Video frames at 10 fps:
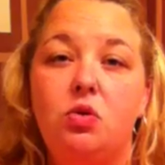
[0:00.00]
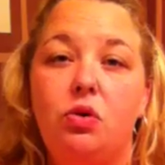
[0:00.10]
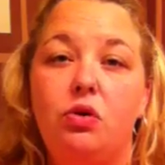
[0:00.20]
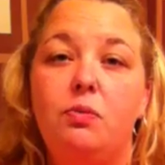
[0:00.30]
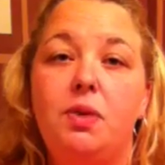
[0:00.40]

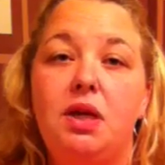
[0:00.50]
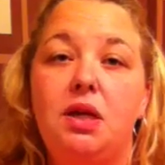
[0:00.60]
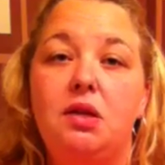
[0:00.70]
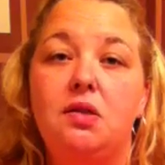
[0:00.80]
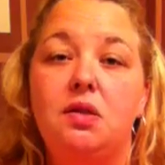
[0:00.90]
northern
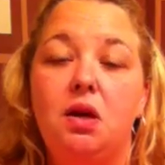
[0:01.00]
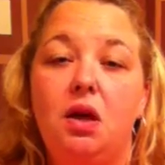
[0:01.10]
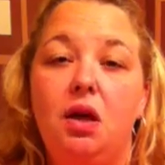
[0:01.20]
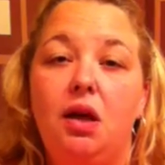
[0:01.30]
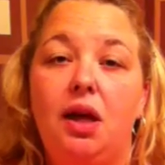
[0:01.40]
beans,
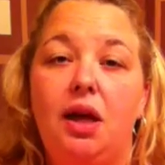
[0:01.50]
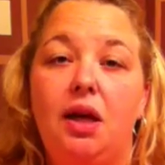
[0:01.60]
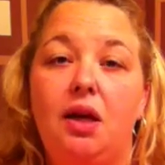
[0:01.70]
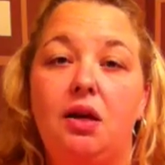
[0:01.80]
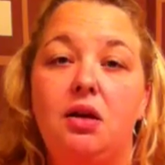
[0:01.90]

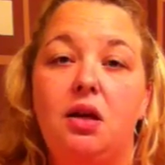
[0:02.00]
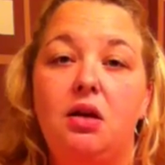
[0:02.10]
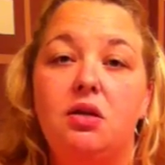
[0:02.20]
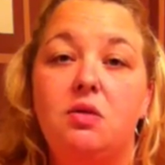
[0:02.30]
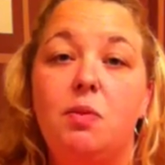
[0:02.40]
and
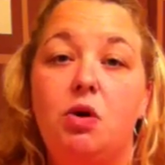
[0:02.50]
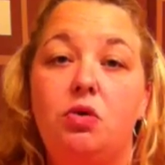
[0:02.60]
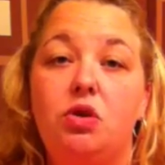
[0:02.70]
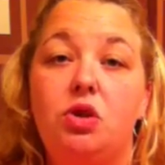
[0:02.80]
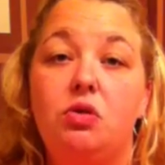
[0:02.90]

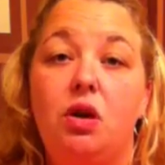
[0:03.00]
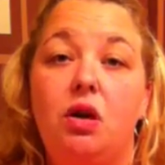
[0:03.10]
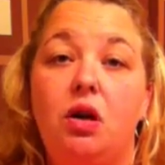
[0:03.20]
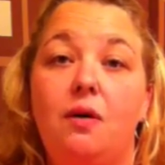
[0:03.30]
smoked tuna.